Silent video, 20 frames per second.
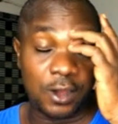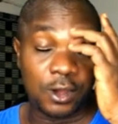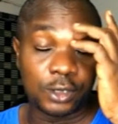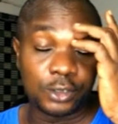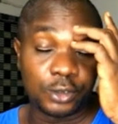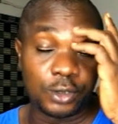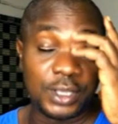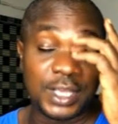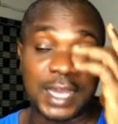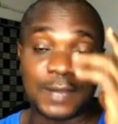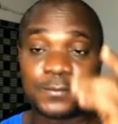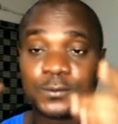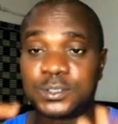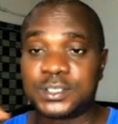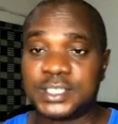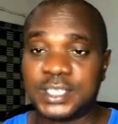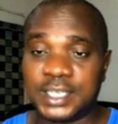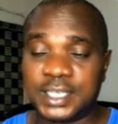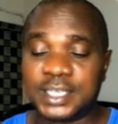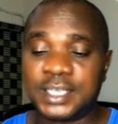Although you have to
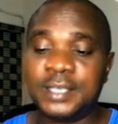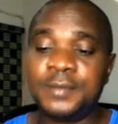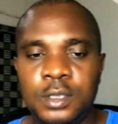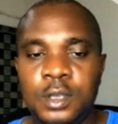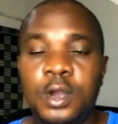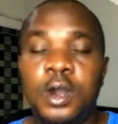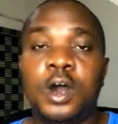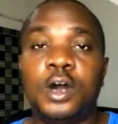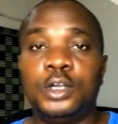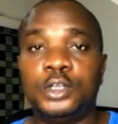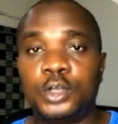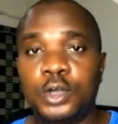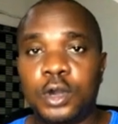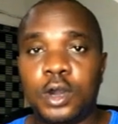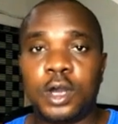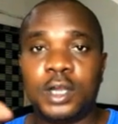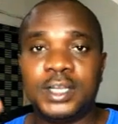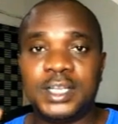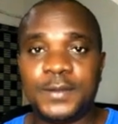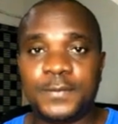tick, although
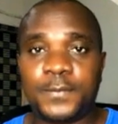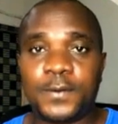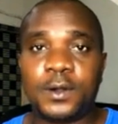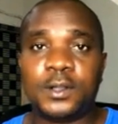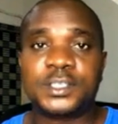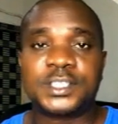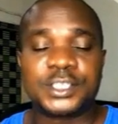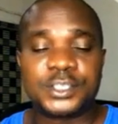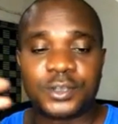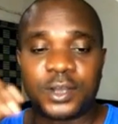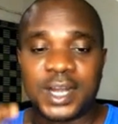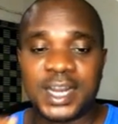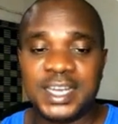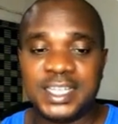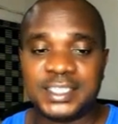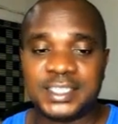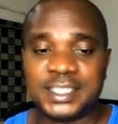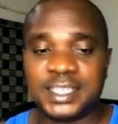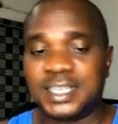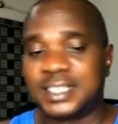on default is already
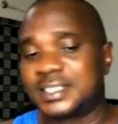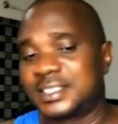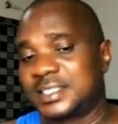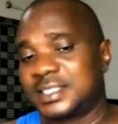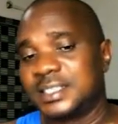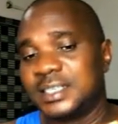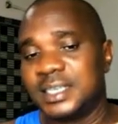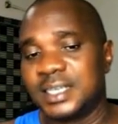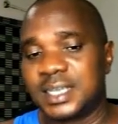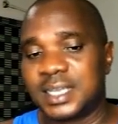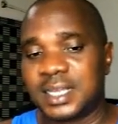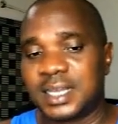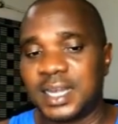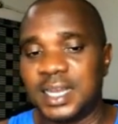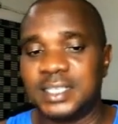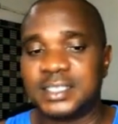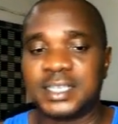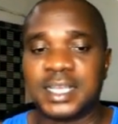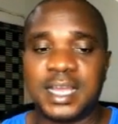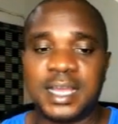ticked,
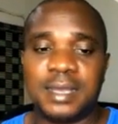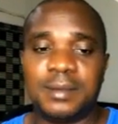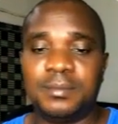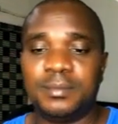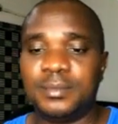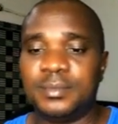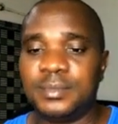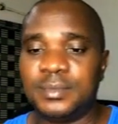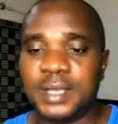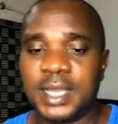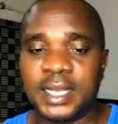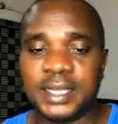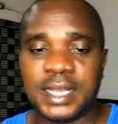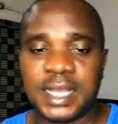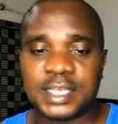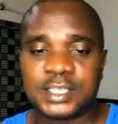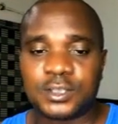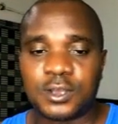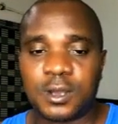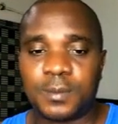create a
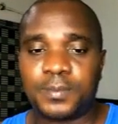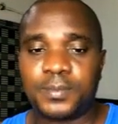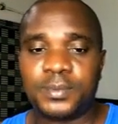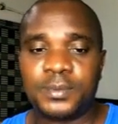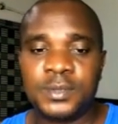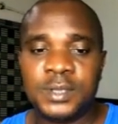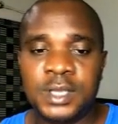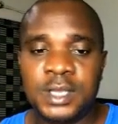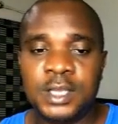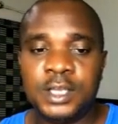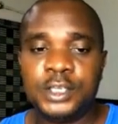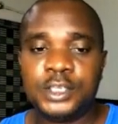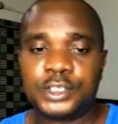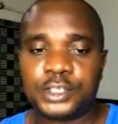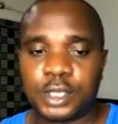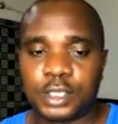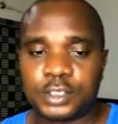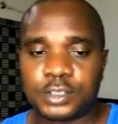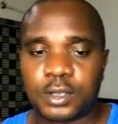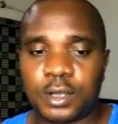desktop
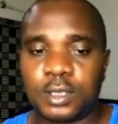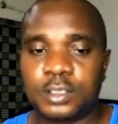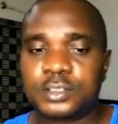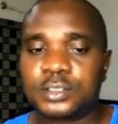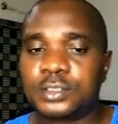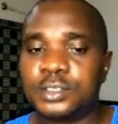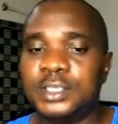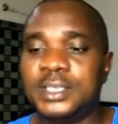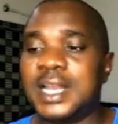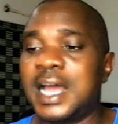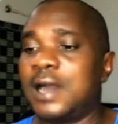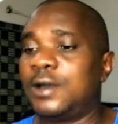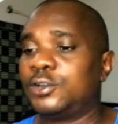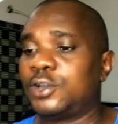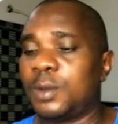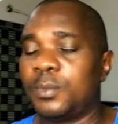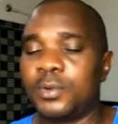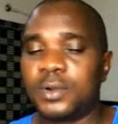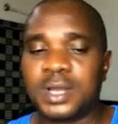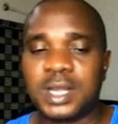shortcut. Now
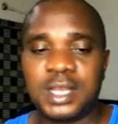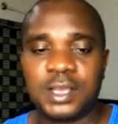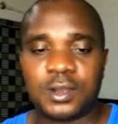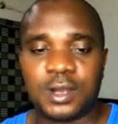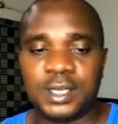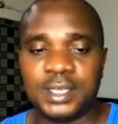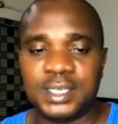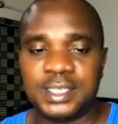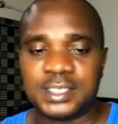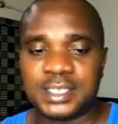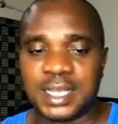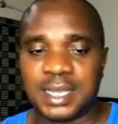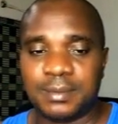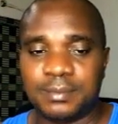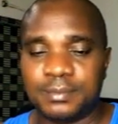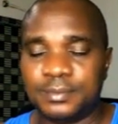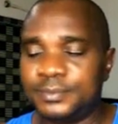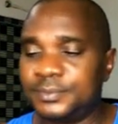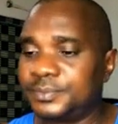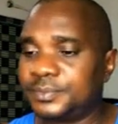double click on this
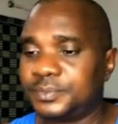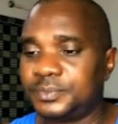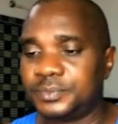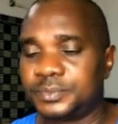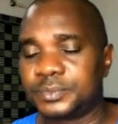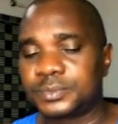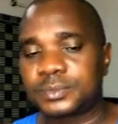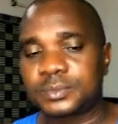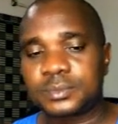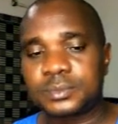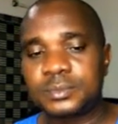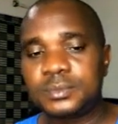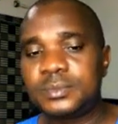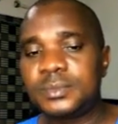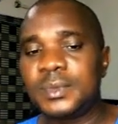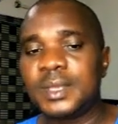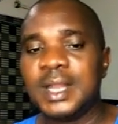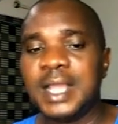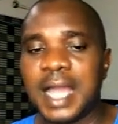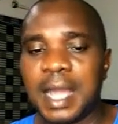
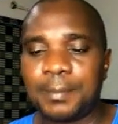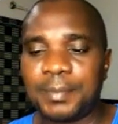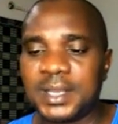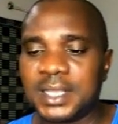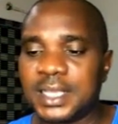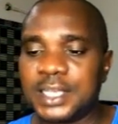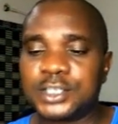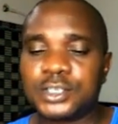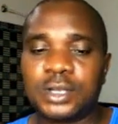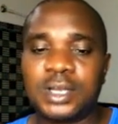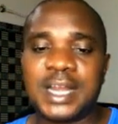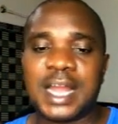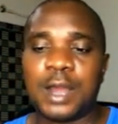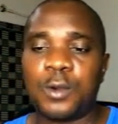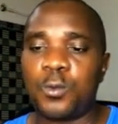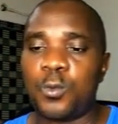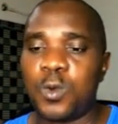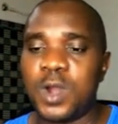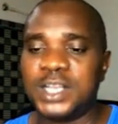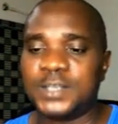application
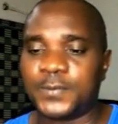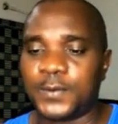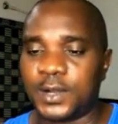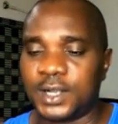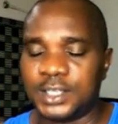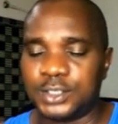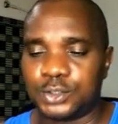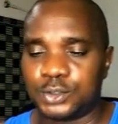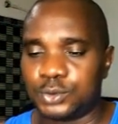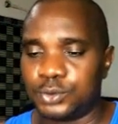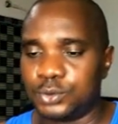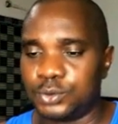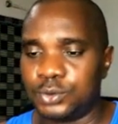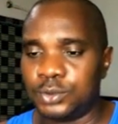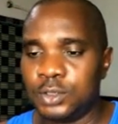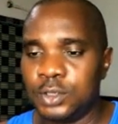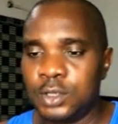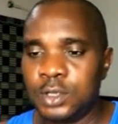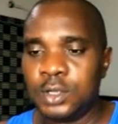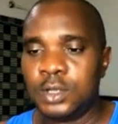and wait for it to
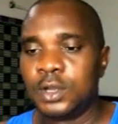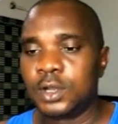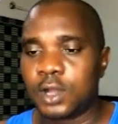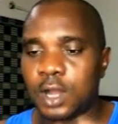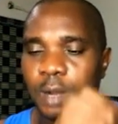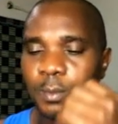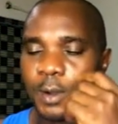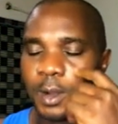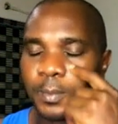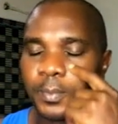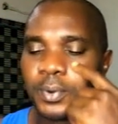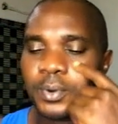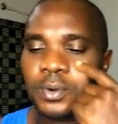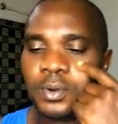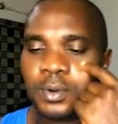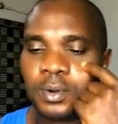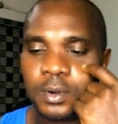come up.